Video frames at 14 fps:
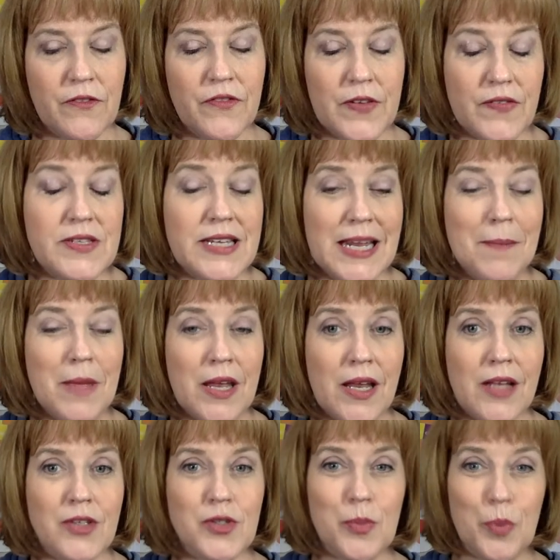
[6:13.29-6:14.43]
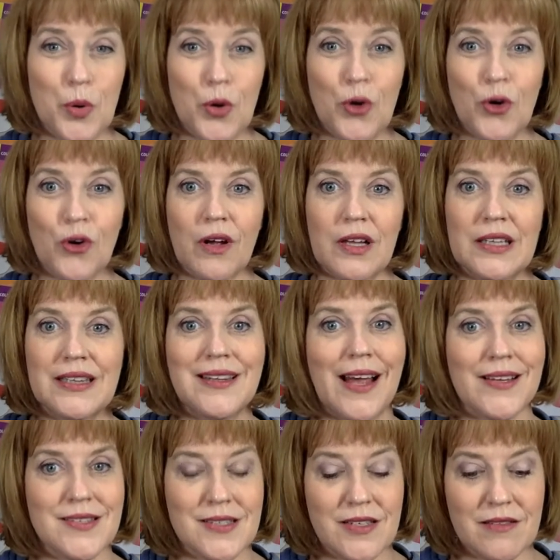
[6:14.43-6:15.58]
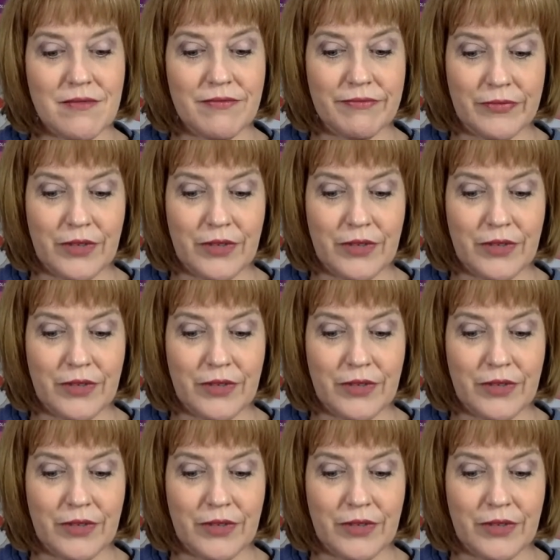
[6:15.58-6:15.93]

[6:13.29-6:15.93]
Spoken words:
15 minutes per lesson